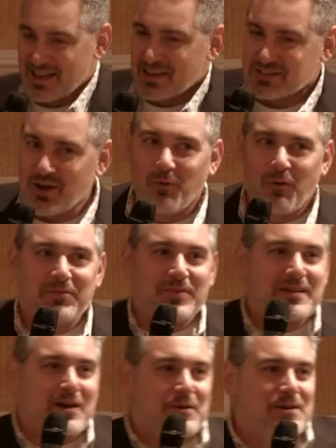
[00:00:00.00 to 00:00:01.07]
So, one
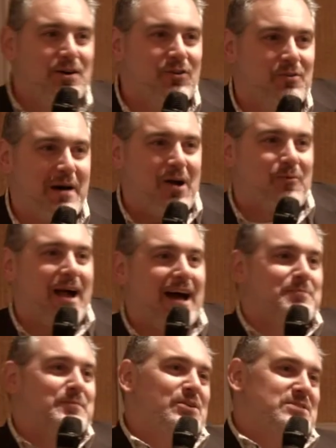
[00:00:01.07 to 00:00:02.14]
thing that we know about
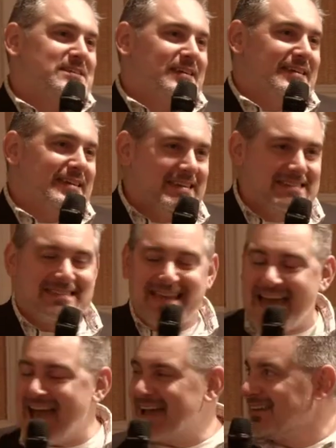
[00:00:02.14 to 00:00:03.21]
rock music is
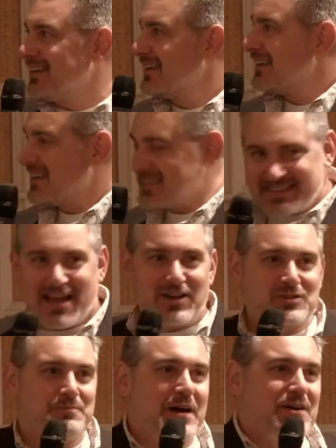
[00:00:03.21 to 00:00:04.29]
that it
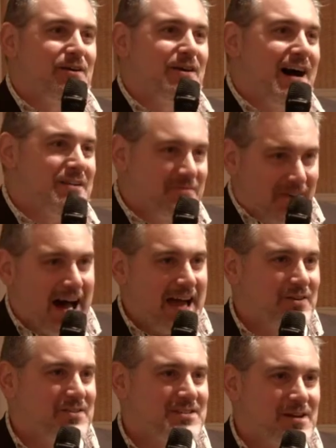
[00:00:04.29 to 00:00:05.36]
sounds better on
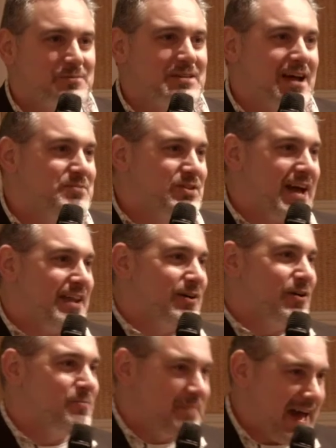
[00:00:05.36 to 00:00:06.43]
vinyl. Sometimes you got to
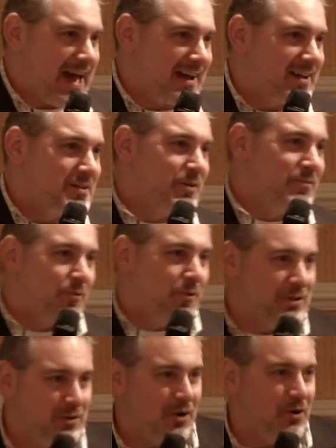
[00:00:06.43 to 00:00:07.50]
go back before
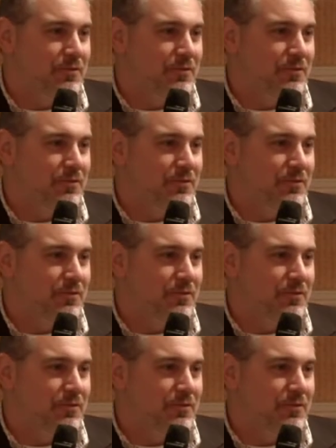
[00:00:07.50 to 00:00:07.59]
you go